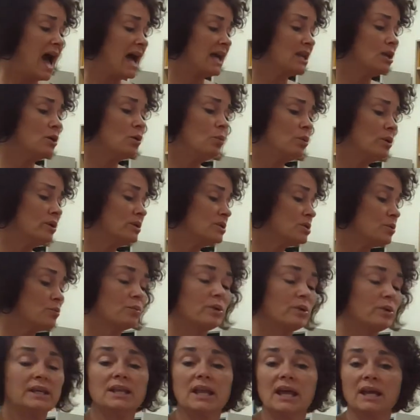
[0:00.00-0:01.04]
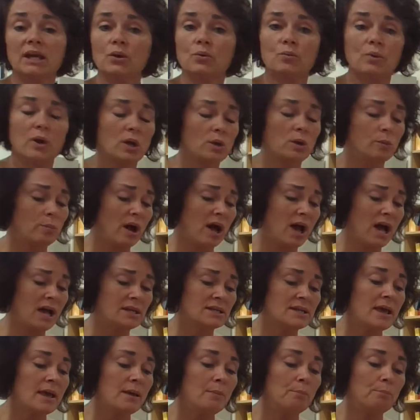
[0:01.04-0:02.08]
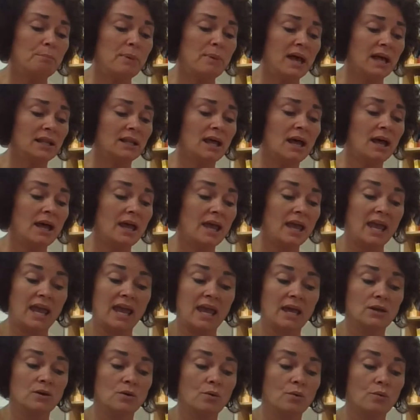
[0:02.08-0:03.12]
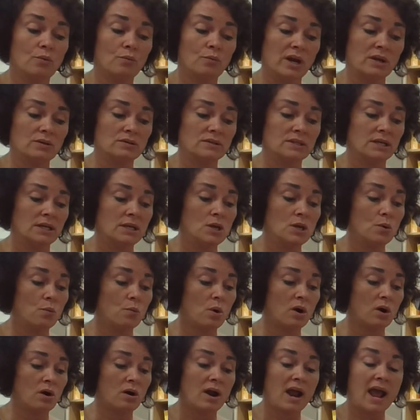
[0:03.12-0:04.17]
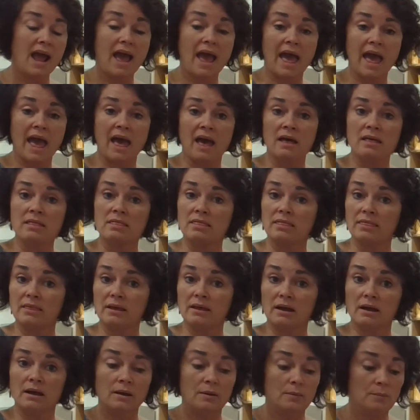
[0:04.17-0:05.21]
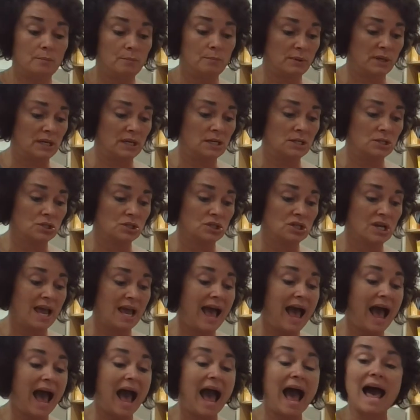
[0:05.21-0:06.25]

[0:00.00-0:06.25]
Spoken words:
I don't want to read like a robot. Bella and Rosie were at the beach.